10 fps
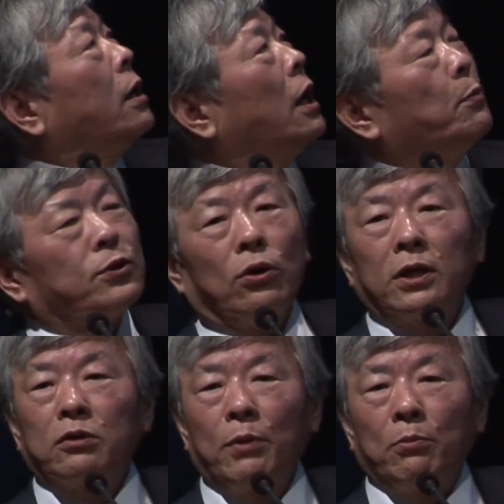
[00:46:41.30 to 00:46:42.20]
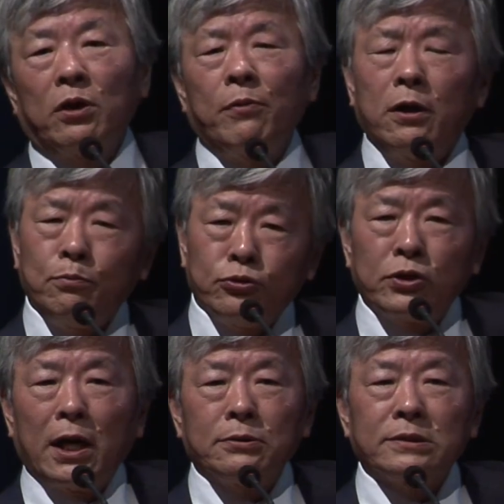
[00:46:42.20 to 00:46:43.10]
episodic memory, very
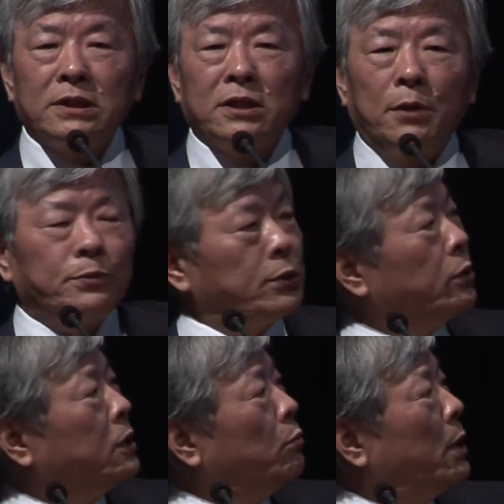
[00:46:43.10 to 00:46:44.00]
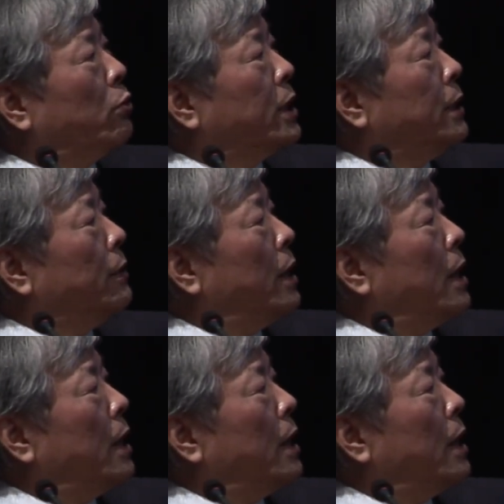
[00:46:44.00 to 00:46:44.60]
pronounced in episodic memory.